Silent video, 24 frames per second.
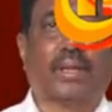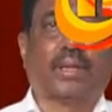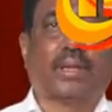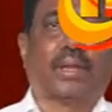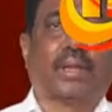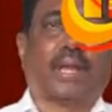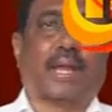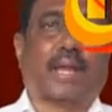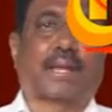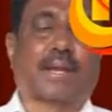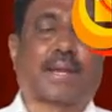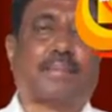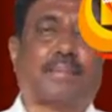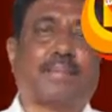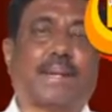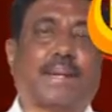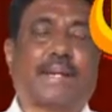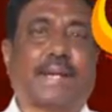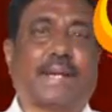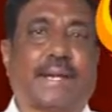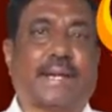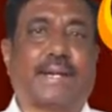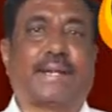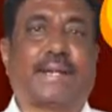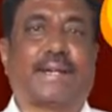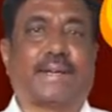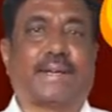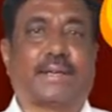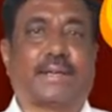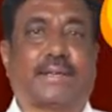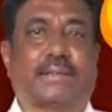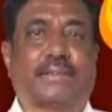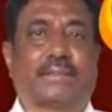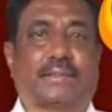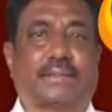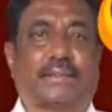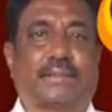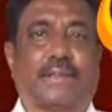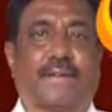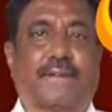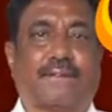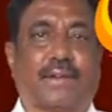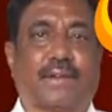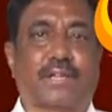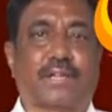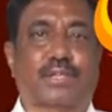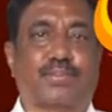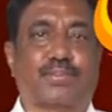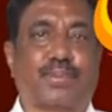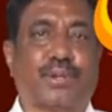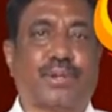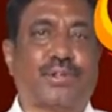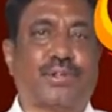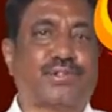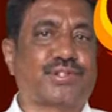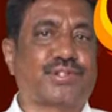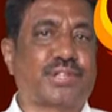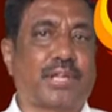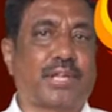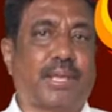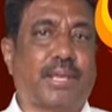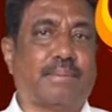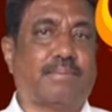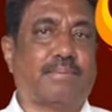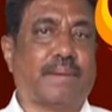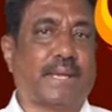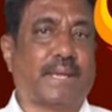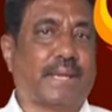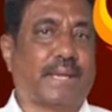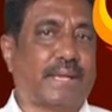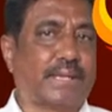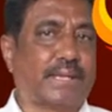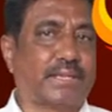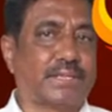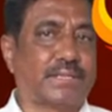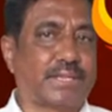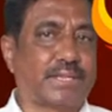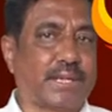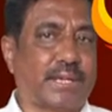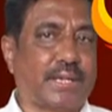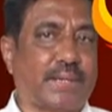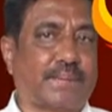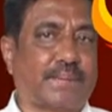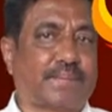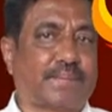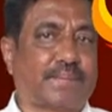I completed the first PUC biology